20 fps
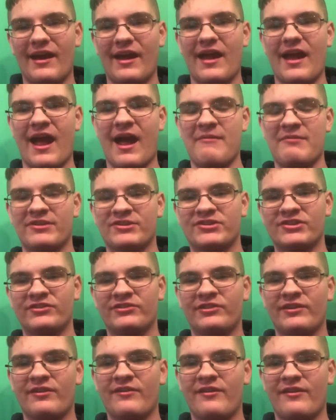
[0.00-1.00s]
I'm actually
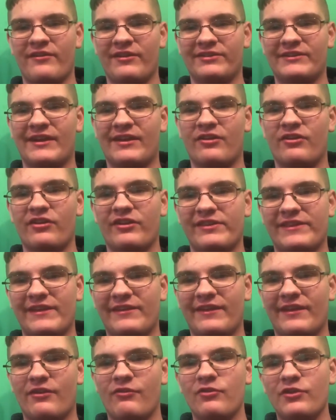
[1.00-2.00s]
just going to tack on at the
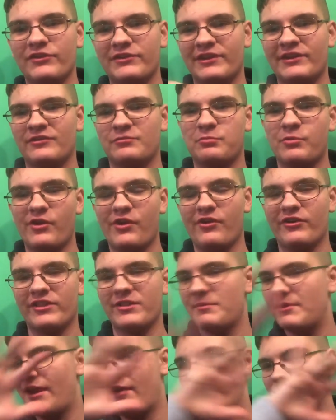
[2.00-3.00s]
end, like, a little tiny spoiler
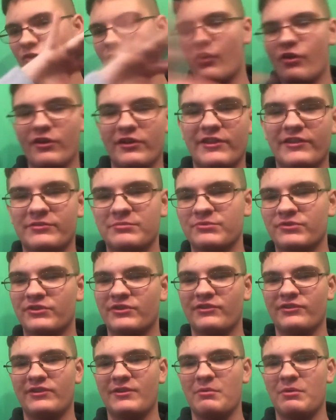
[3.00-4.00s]
thing, but after all of this, I'm just
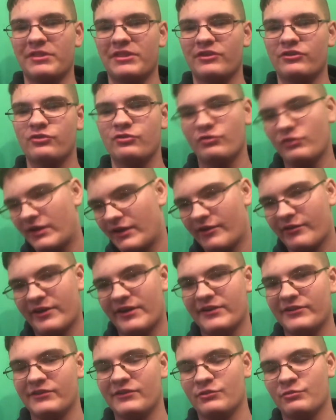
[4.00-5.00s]
going to say what the two end
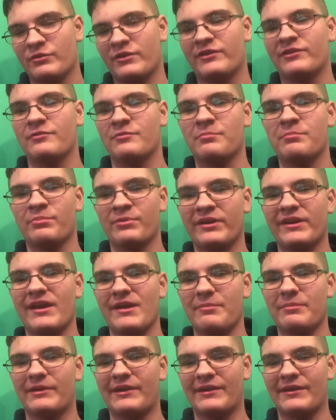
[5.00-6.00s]
credit scenes were, because they were pretty
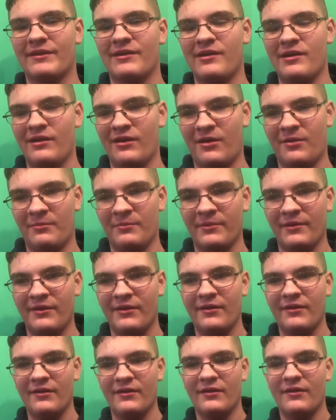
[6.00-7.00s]
epic. But
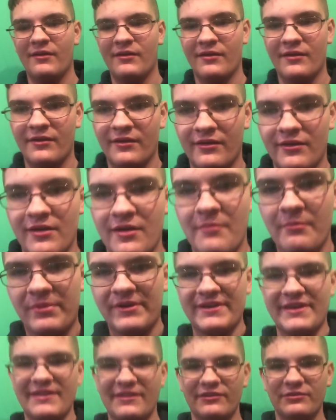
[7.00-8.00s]

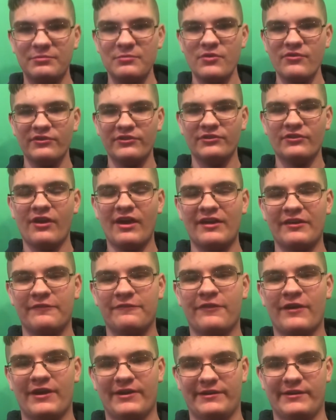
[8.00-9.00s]
yeah, this movie's a lot of
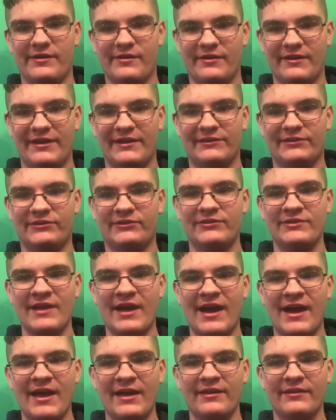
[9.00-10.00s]
fun. It's
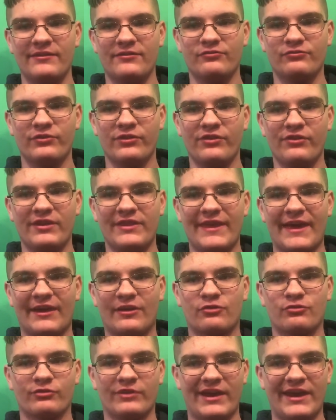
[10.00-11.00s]
not really
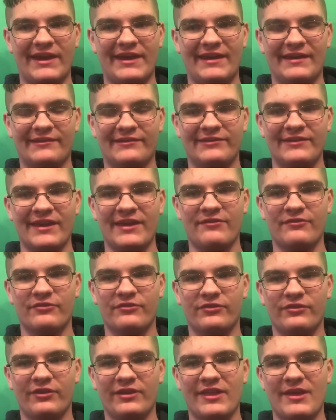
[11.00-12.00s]
that great. It's not
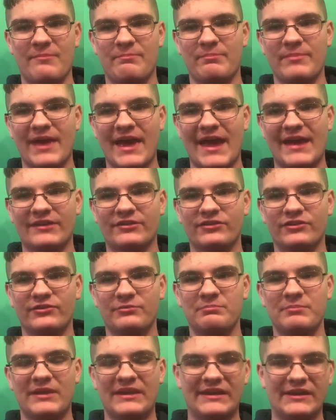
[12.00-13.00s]
even really that bad. It's
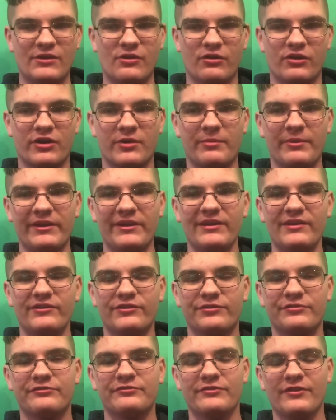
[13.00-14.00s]
just mediocre, but it
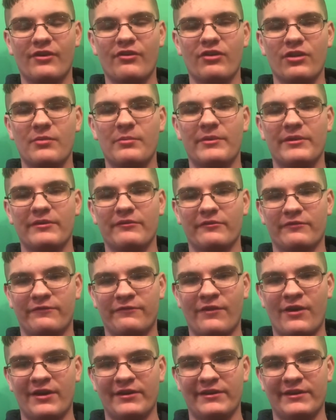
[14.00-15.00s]
is a little bit
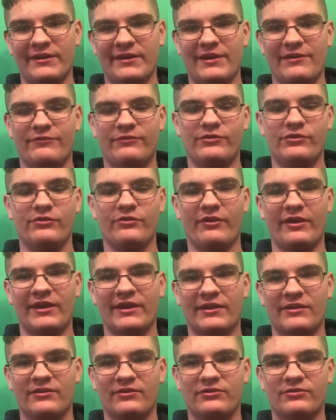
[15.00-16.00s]
fun if you,
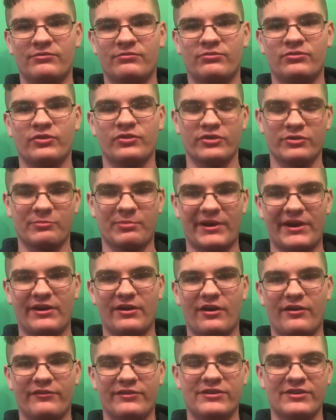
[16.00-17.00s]
like, turn your brain
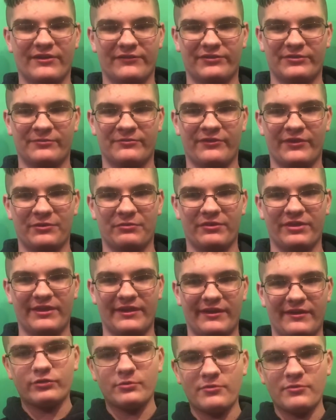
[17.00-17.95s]
off and you have some fun with it.